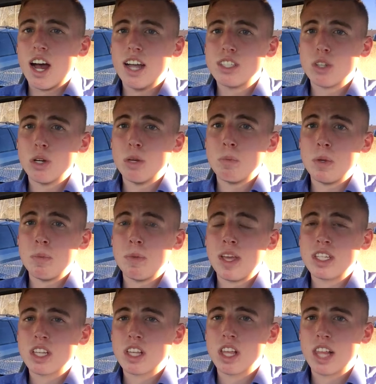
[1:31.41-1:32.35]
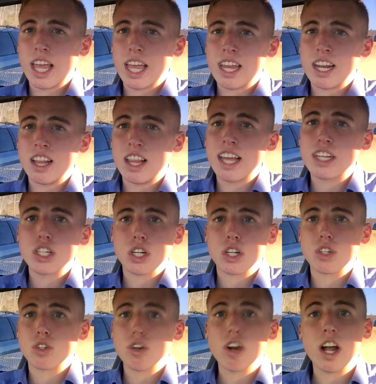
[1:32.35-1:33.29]
So it would be basically like an
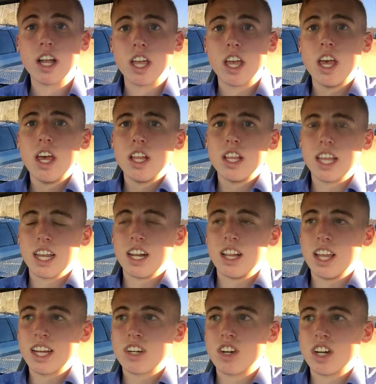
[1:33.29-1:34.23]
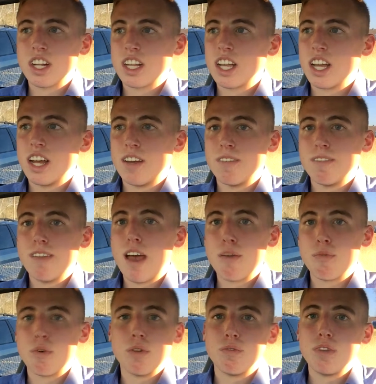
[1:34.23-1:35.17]
electric truck, like an electric
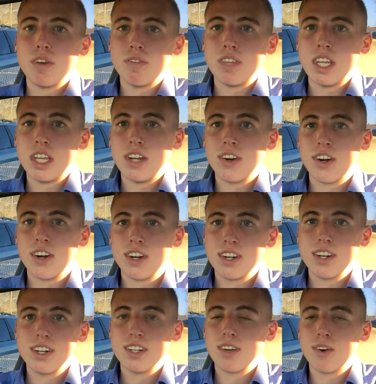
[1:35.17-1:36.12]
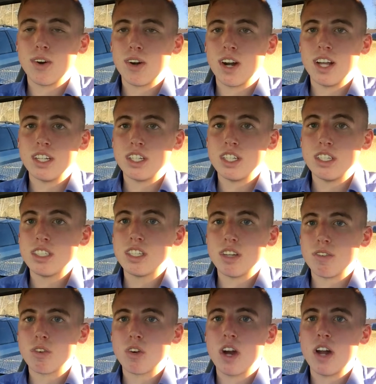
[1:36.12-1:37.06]
F-150 or a
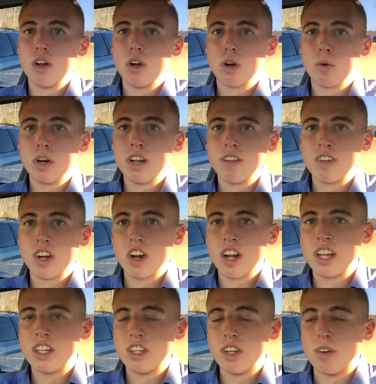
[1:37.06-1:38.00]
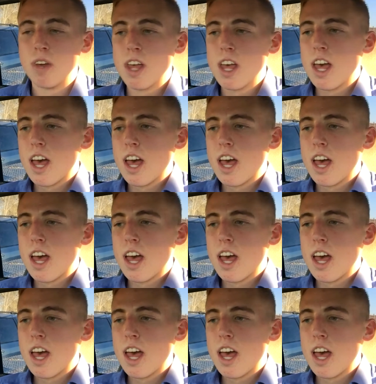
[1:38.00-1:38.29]
Silverado or whatever you're into.